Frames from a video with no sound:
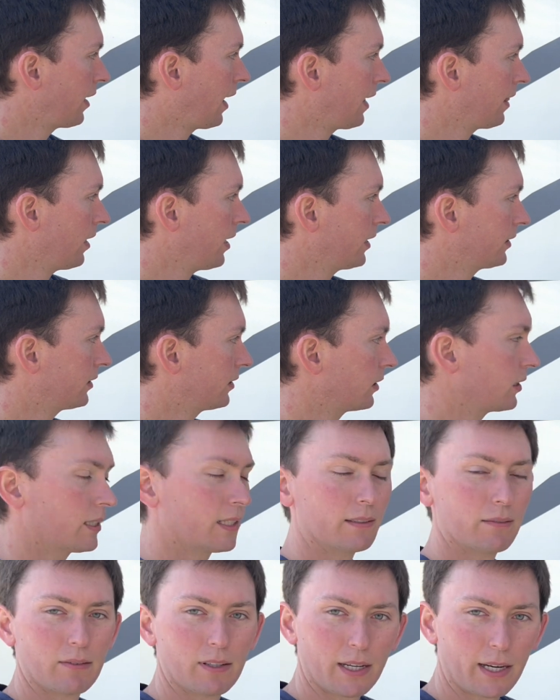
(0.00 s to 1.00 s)
I like to
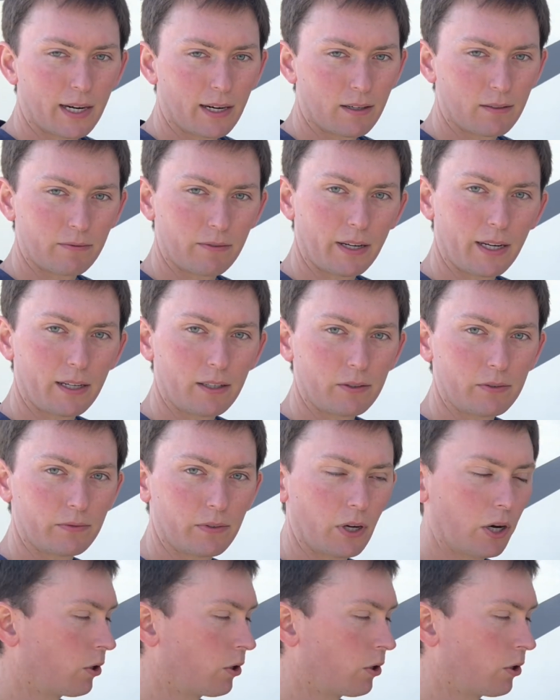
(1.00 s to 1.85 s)
leave the air valve